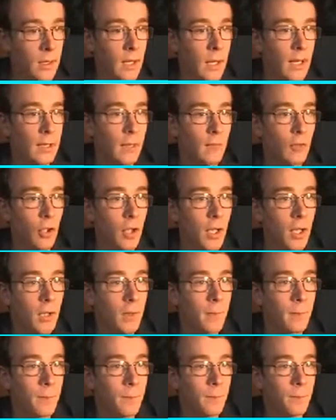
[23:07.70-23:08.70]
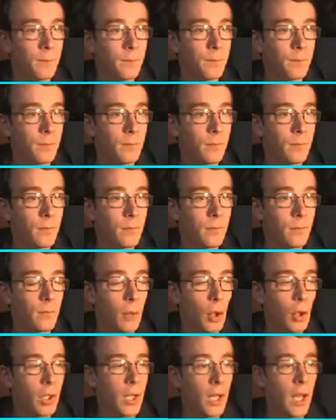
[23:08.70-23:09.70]
yes! I've done it.
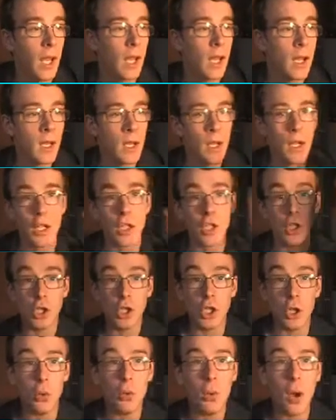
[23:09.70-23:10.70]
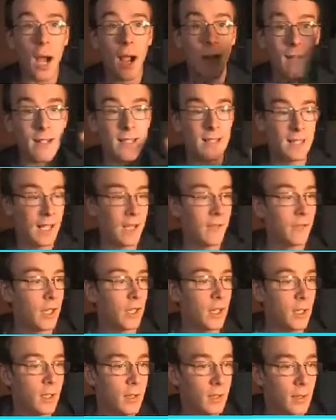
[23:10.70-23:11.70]
Monkey, you are a saviour.
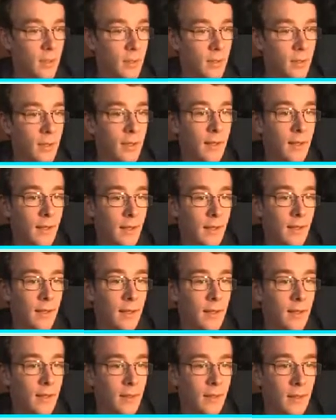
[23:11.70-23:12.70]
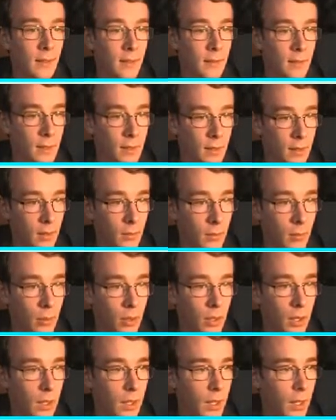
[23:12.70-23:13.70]
There you go.
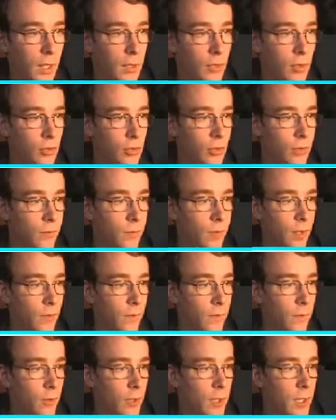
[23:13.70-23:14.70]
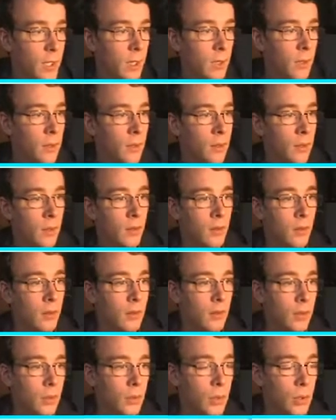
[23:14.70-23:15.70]
Monkey gained 133.
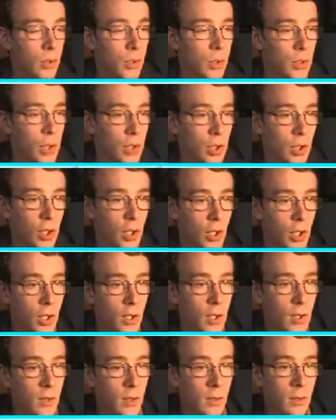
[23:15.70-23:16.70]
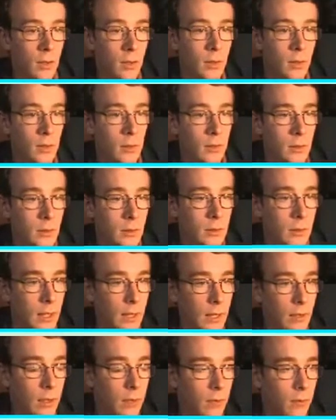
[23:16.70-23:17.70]
Shh.
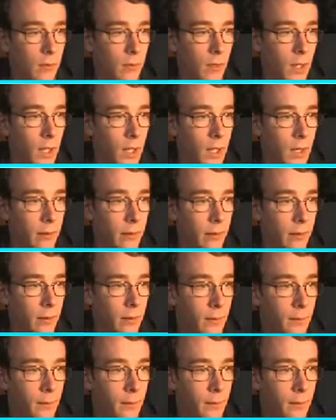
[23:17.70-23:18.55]
Yes, level 5.